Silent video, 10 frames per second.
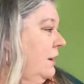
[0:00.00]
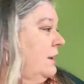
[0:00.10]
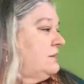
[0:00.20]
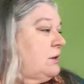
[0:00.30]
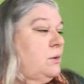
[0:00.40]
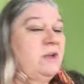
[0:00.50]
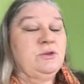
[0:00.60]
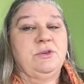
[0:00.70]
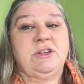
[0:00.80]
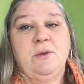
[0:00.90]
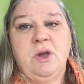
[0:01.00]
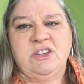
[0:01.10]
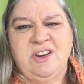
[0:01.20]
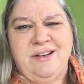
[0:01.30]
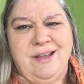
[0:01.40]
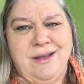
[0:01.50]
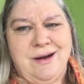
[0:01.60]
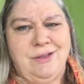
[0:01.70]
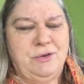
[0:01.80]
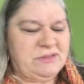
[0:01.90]
So I told you I watch Arna and
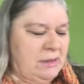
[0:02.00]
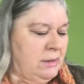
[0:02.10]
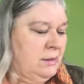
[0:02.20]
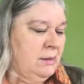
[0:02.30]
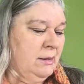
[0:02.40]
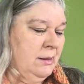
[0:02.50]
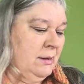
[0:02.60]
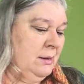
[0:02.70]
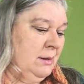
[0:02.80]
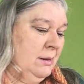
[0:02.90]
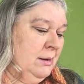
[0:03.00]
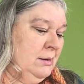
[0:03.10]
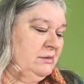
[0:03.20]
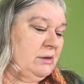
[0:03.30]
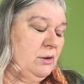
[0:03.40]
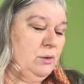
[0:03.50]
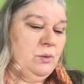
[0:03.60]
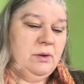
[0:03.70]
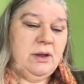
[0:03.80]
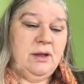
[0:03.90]
Carlos. So
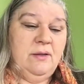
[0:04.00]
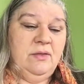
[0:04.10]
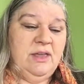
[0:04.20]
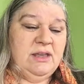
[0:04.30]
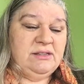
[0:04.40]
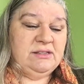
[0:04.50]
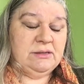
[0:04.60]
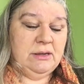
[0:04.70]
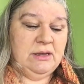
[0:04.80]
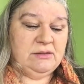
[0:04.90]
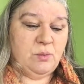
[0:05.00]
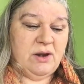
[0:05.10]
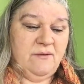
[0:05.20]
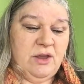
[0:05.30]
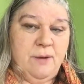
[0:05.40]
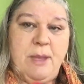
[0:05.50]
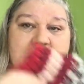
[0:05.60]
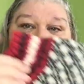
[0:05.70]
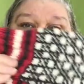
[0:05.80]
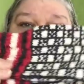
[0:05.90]
this is one of their
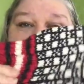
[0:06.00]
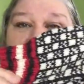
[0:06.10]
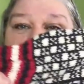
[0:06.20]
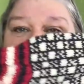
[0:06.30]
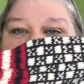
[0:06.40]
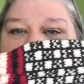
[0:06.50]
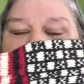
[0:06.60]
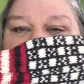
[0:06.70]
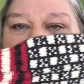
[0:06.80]
patterns. Look at that.